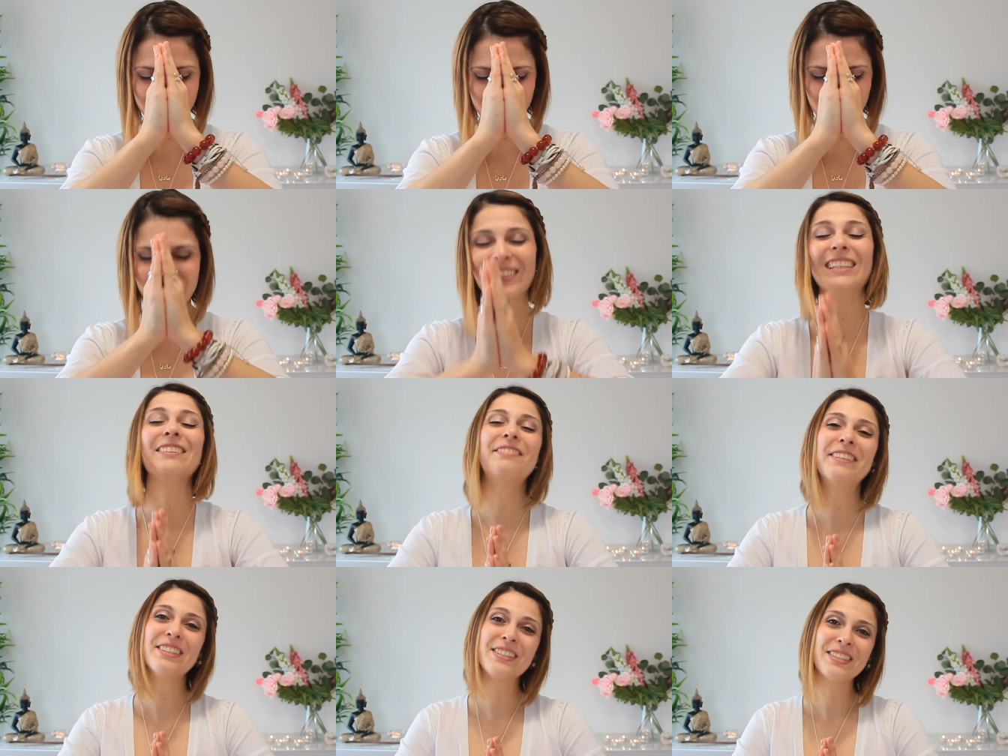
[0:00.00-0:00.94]
Hello,
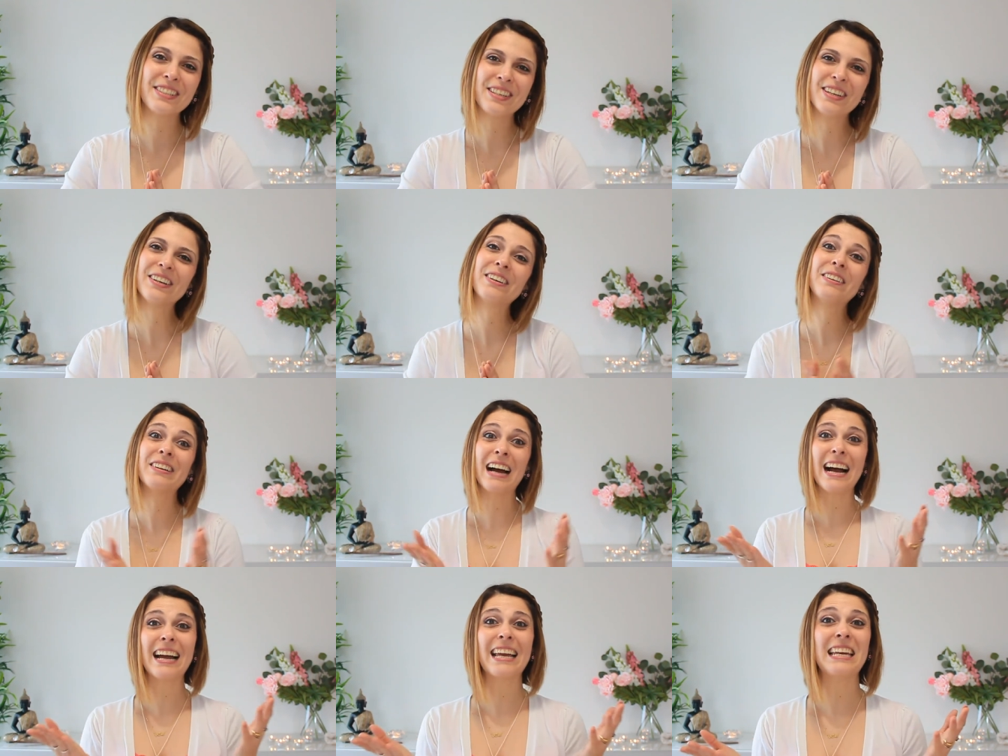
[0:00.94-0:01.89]
beautiful
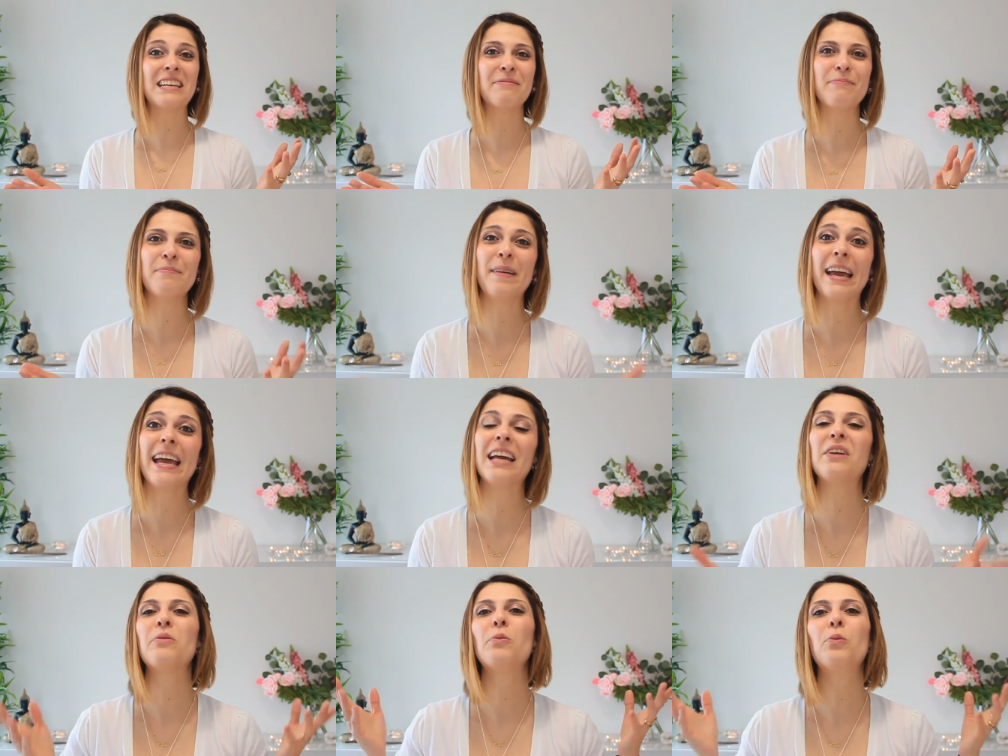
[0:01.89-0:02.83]
soul. I am
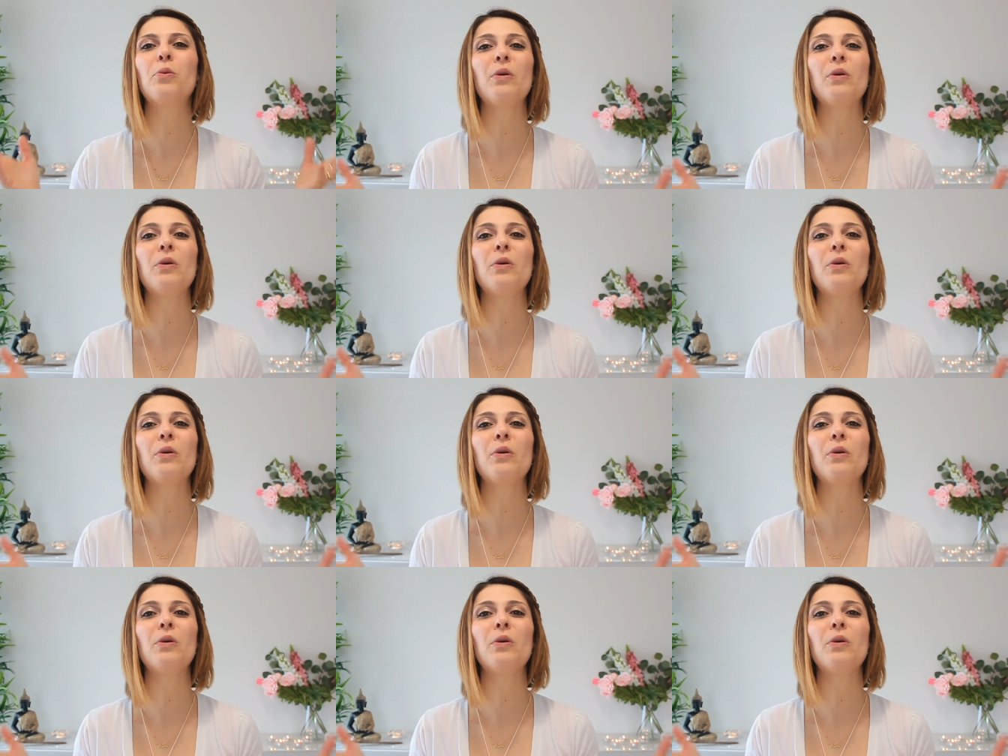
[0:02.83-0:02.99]
back